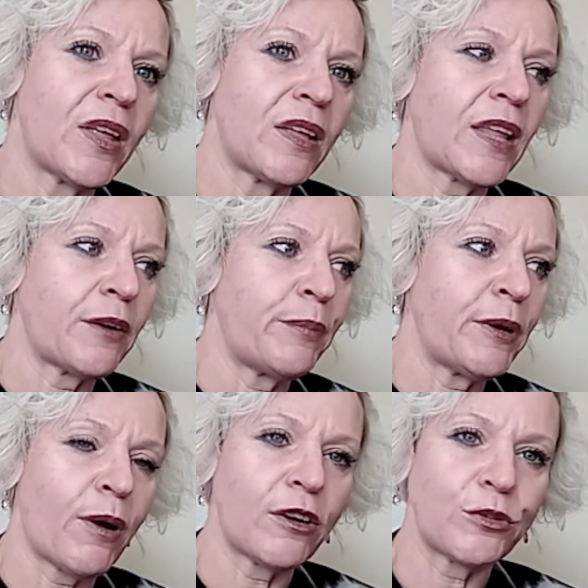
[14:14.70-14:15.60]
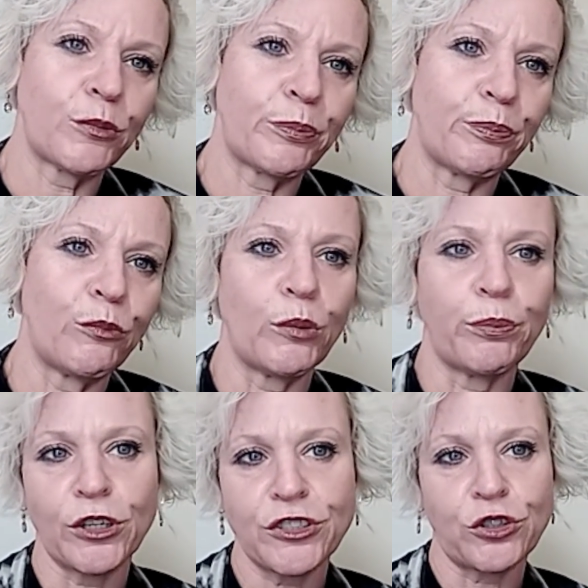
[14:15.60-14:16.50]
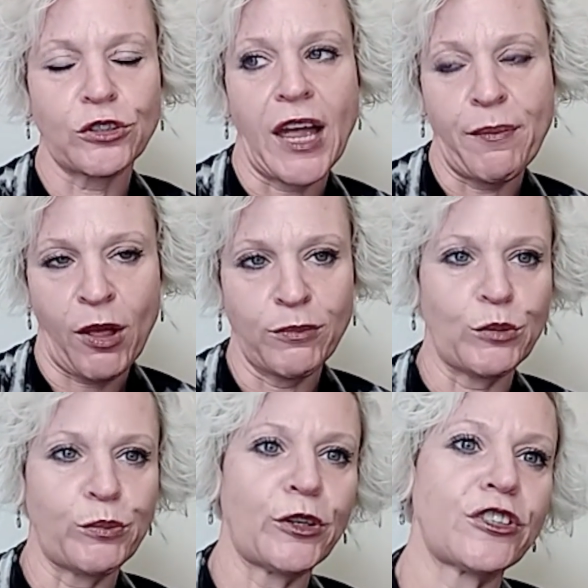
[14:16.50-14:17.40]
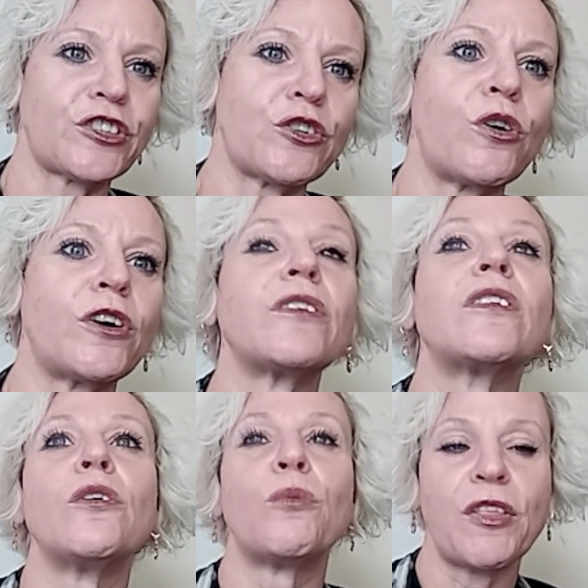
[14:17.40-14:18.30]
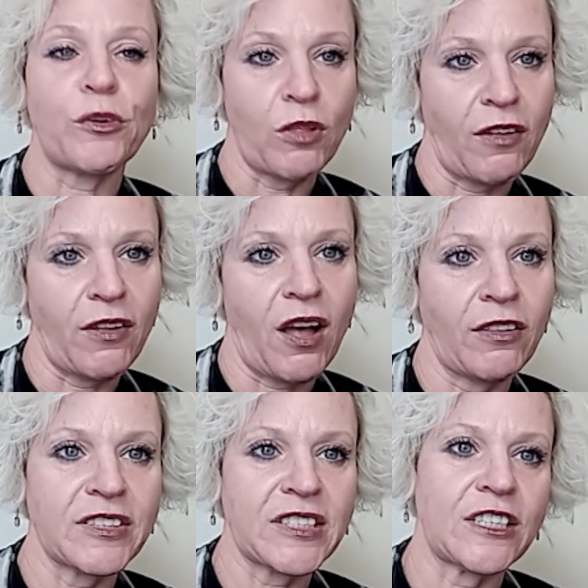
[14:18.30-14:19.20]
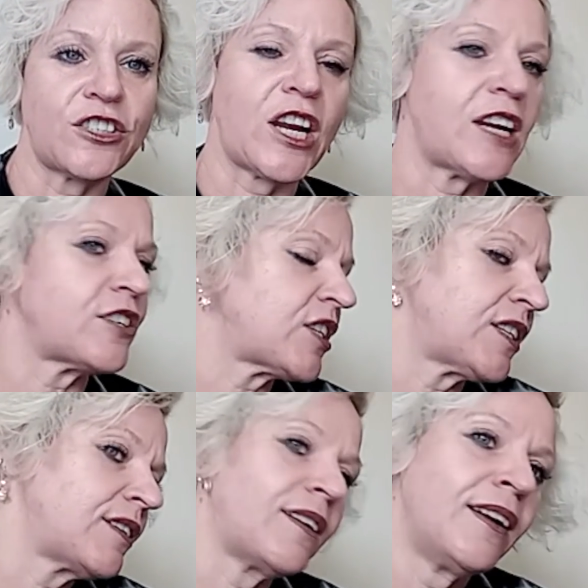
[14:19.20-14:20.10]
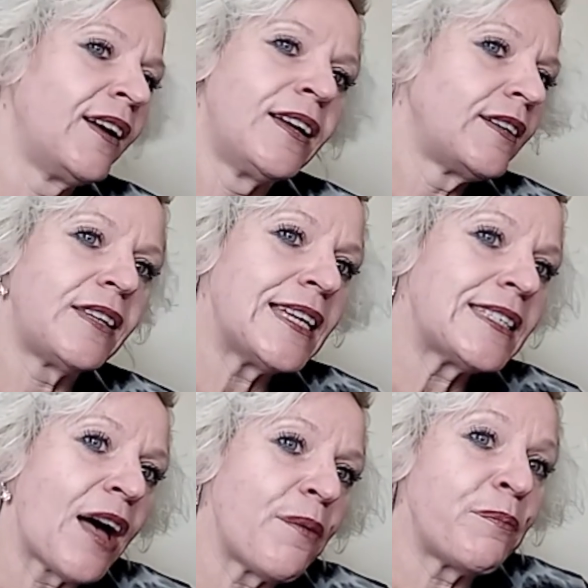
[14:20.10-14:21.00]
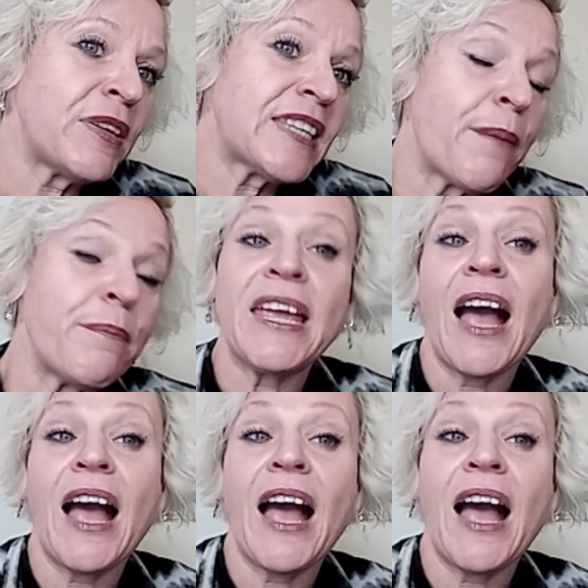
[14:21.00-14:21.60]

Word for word: like beer bottles will burst, or light bulbs will burst, or the weather will all of a sudden change. And is that me?